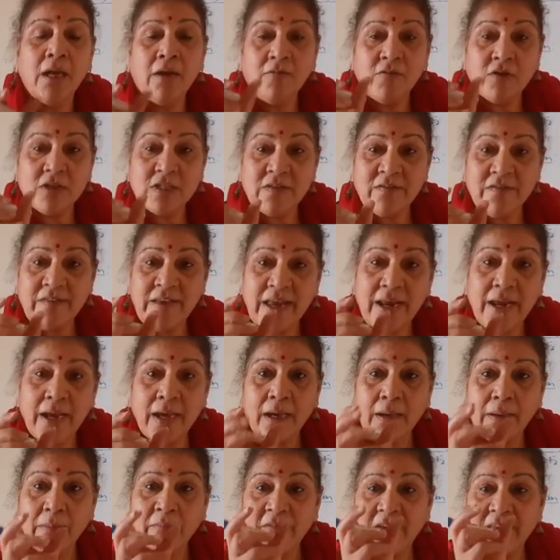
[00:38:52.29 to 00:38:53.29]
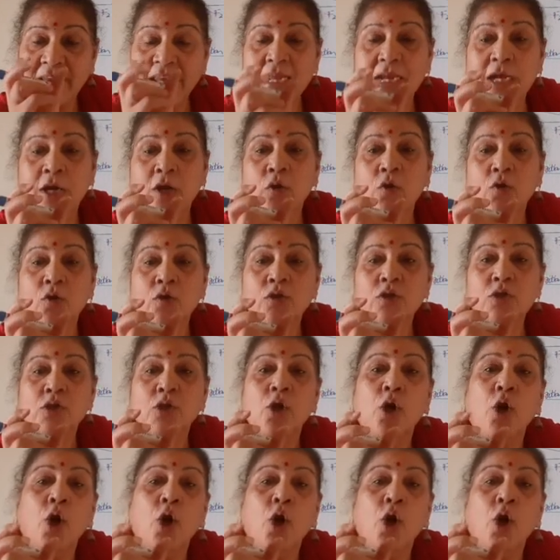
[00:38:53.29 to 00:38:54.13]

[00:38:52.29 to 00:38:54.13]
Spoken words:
was very close,